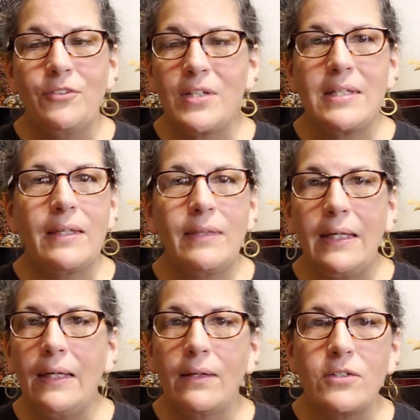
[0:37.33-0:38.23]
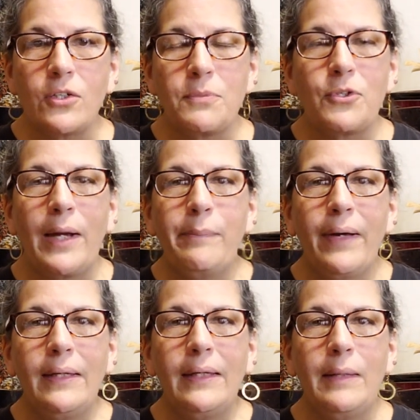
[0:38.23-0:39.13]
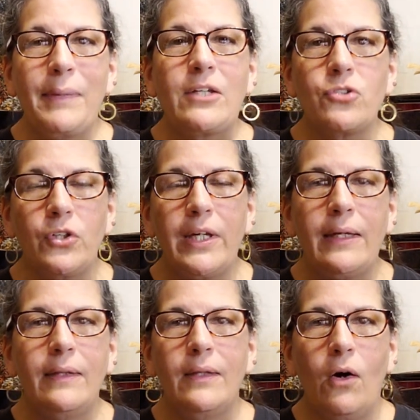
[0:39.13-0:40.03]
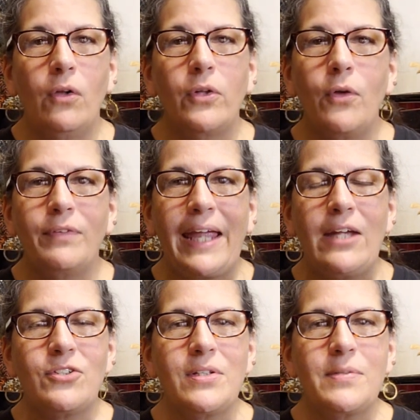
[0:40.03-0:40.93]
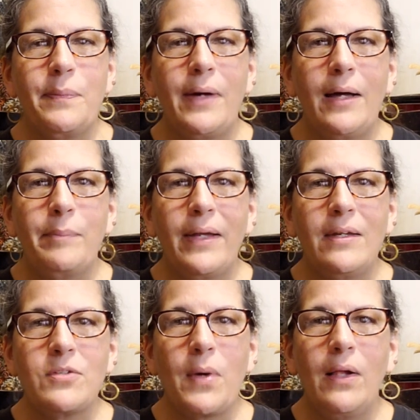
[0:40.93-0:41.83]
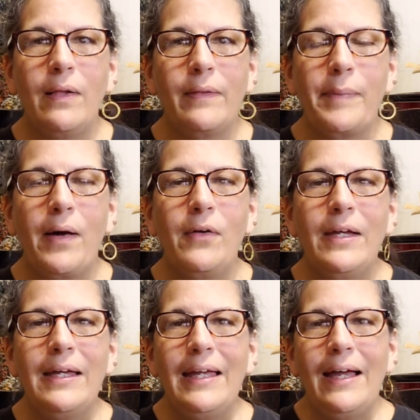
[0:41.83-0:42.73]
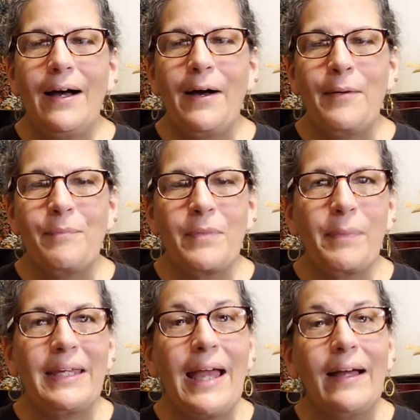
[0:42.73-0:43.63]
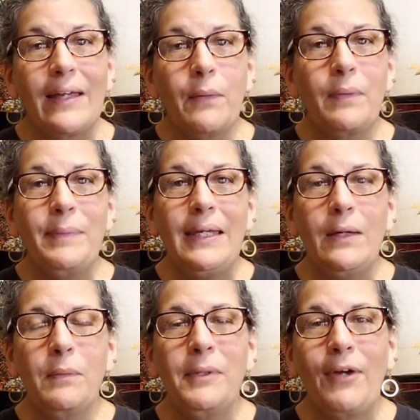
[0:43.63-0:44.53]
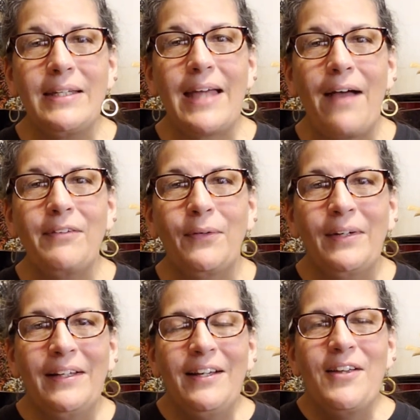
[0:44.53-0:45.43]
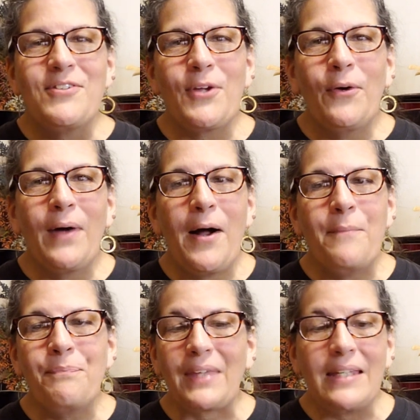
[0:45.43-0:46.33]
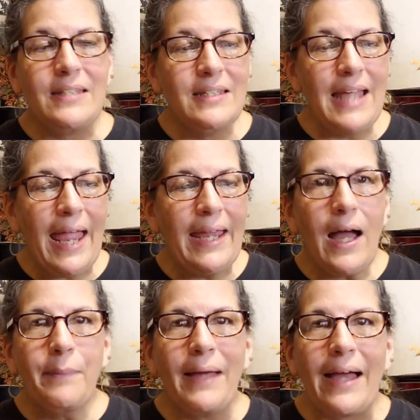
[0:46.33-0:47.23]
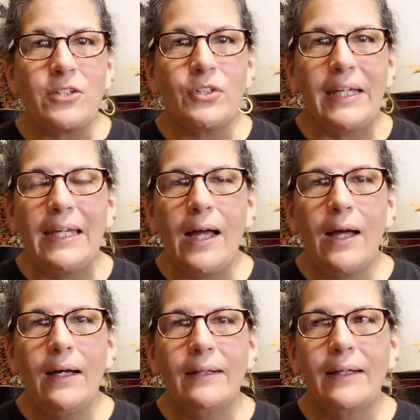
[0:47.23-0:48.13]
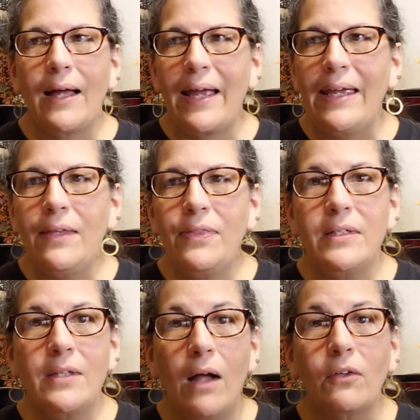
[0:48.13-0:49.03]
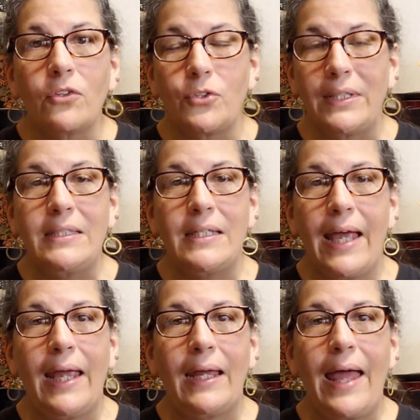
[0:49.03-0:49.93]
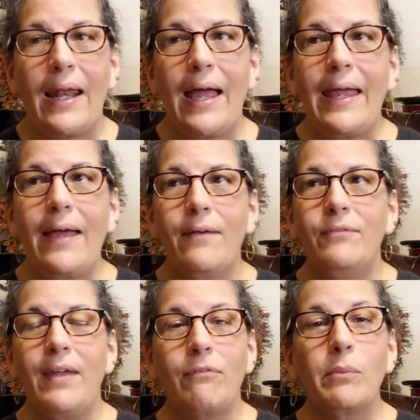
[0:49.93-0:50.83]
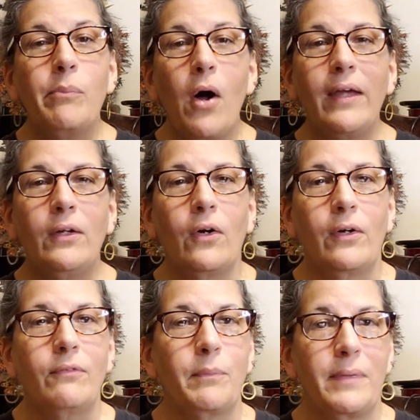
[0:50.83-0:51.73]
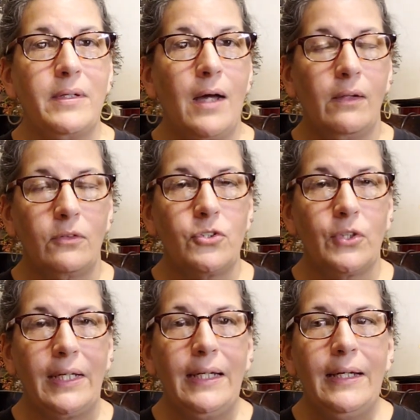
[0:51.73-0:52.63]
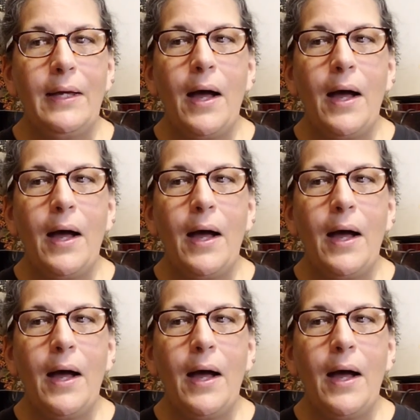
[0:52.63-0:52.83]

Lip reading: Just hit the subscribe button and make sure you hit the all notifications button as well on the bell. But yeah, it would be great to have you. So today I'm actually I hit the Dollar Tree today, and I have never bought yarn from the Dollar Tree.